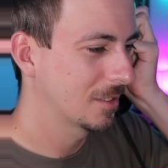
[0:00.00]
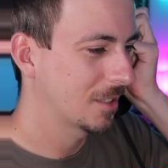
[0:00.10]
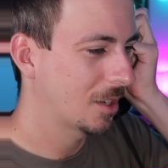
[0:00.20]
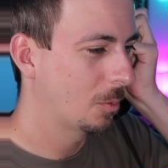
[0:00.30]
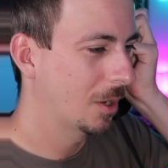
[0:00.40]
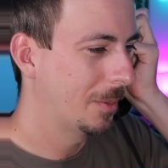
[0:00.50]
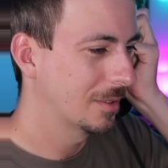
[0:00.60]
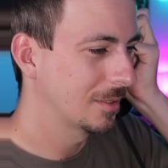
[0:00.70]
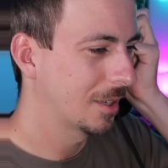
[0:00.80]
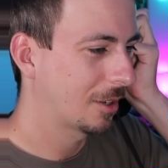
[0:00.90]
just like a weird piece
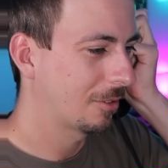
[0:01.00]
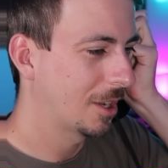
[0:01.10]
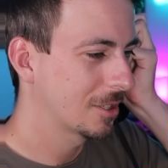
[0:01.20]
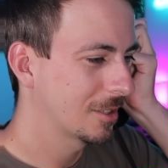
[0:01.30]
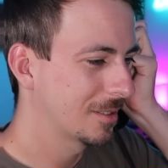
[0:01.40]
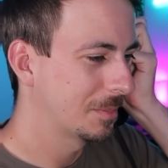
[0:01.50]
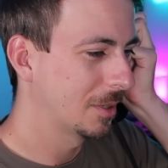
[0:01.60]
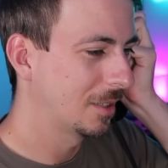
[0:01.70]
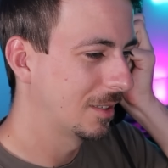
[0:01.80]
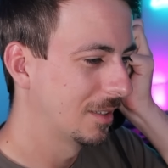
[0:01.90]
of decorations,
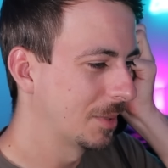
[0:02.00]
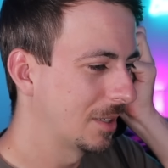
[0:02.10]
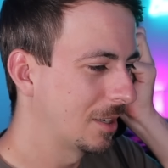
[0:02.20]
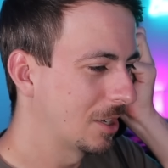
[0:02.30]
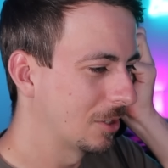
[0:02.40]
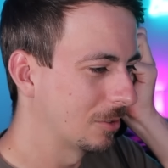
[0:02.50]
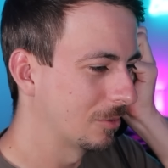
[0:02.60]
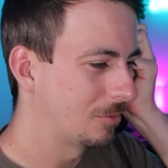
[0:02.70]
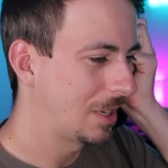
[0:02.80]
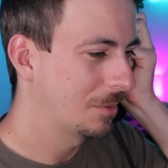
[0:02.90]
but
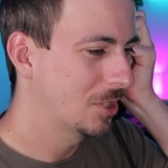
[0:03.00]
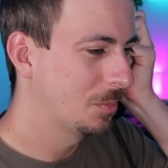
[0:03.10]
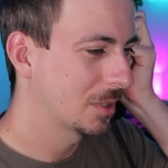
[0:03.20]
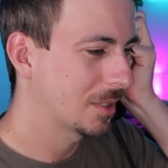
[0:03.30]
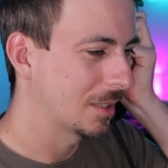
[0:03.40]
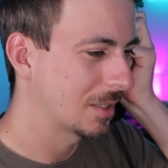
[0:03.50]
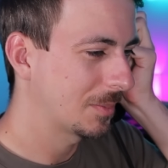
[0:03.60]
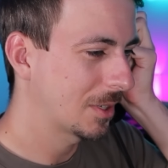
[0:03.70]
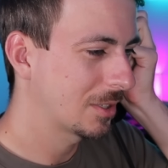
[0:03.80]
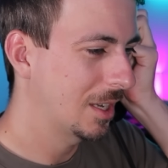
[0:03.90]
no, why would you put this,
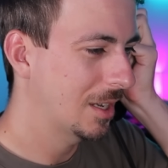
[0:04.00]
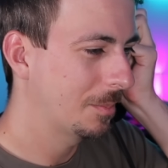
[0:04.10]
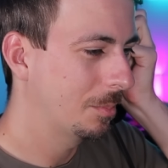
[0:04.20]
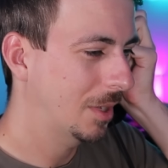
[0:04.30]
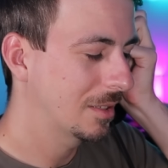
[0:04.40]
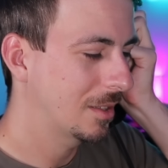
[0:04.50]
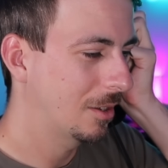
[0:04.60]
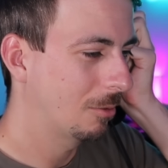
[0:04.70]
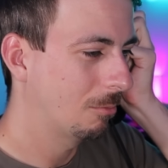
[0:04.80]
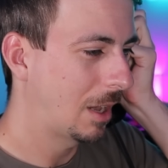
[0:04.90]
especially in a place that
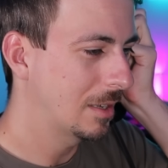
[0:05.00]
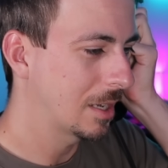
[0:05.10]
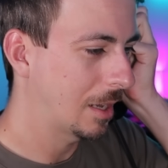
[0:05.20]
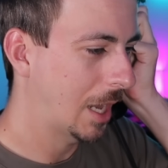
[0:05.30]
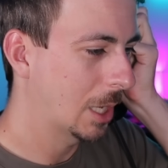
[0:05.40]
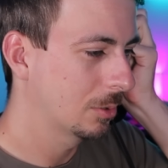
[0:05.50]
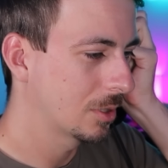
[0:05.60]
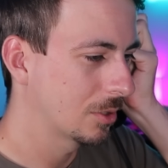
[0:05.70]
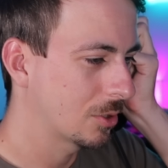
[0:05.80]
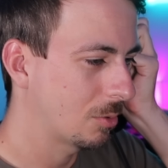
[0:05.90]
you're renting out
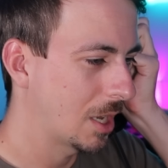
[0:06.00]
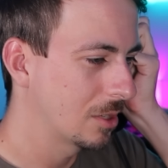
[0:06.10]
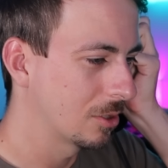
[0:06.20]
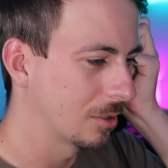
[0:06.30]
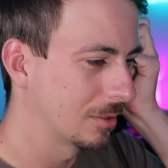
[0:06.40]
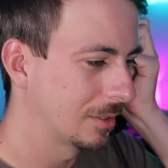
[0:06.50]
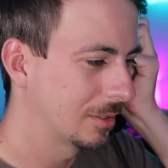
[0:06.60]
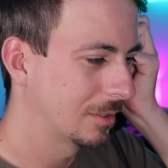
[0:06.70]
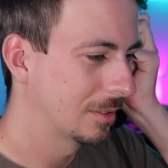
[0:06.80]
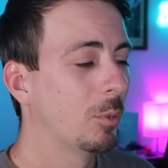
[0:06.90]
to
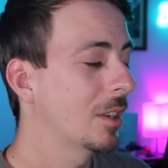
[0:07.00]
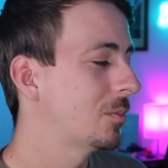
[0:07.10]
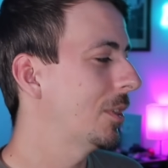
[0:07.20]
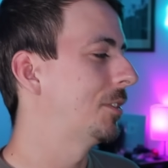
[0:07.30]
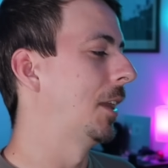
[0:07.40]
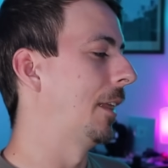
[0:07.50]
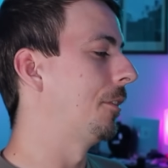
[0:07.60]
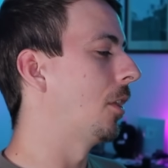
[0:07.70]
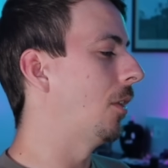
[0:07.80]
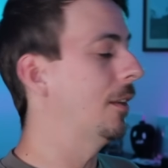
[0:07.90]
strangers? What is with that,
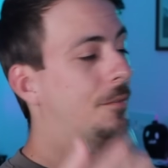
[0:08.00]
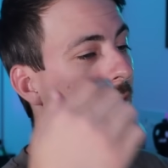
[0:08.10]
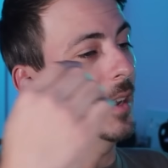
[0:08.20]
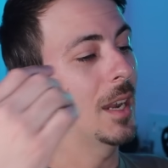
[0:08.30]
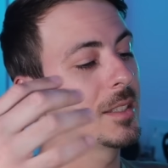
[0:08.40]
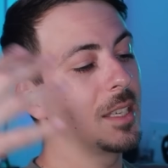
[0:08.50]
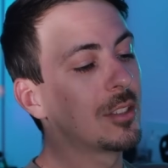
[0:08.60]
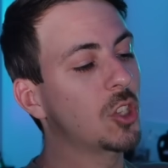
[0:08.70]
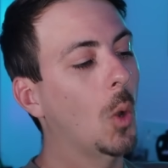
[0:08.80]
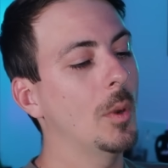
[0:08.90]
though? I see
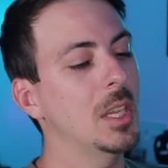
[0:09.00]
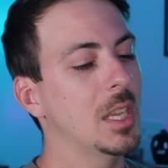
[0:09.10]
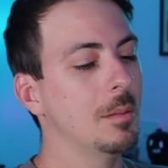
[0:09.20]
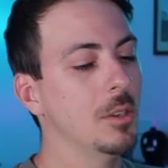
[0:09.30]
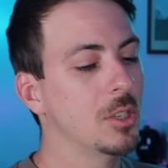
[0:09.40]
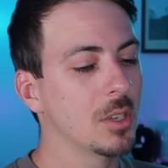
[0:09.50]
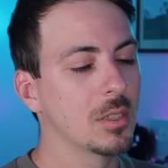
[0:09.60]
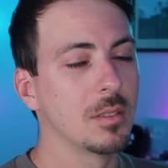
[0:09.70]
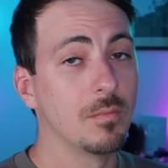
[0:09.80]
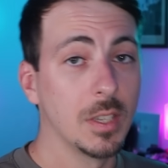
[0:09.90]
so many images
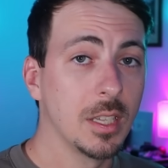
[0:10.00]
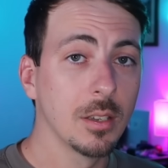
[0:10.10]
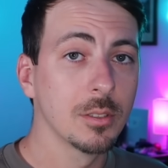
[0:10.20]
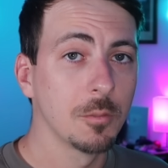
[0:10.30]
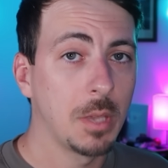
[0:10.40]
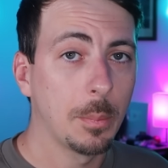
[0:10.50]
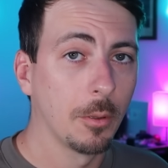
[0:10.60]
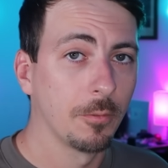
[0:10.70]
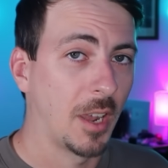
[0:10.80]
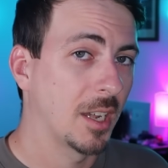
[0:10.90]
and videos of people
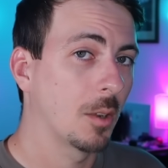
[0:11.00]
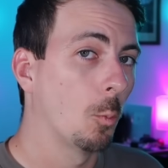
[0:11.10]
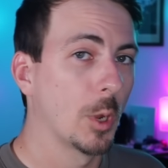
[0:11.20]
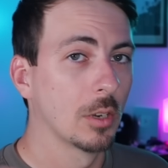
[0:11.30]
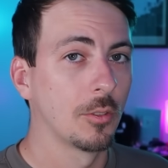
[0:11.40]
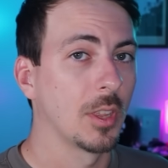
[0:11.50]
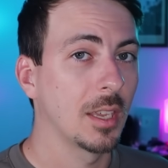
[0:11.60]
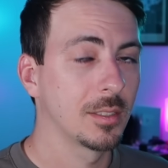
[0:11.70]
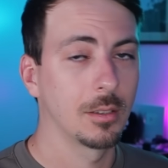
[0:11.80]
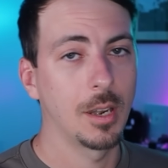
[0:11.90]
finding weird
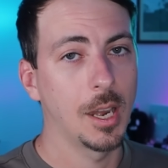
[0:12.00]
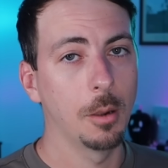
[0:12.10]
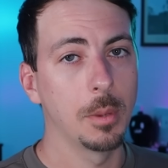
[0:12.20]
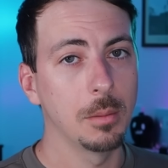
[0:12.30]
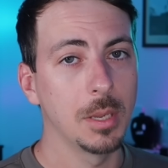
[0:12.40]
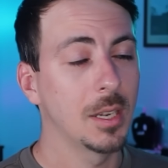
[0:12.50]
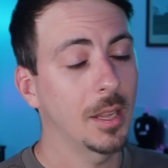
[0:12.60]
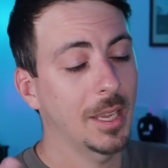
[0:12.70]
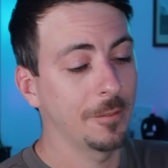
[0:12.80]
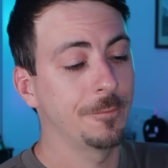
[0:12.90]
things in their Airbnb.
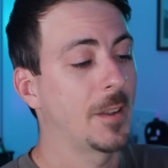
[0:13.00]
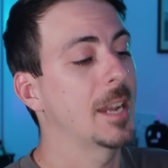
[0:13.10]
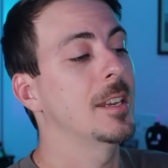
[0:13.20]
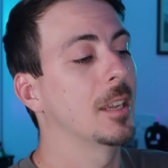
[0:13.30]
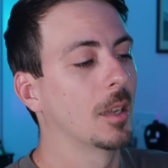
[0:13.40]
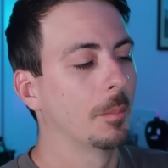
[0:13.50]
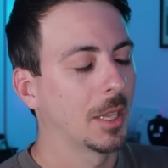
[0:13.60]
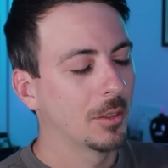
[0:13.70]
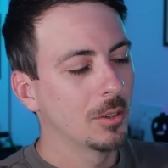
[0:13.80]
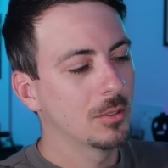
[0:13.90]
Not like finding them,
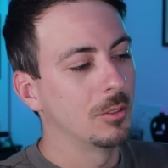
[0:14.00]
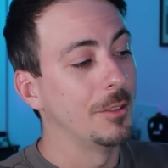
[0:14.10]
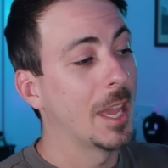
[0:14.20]
like they're just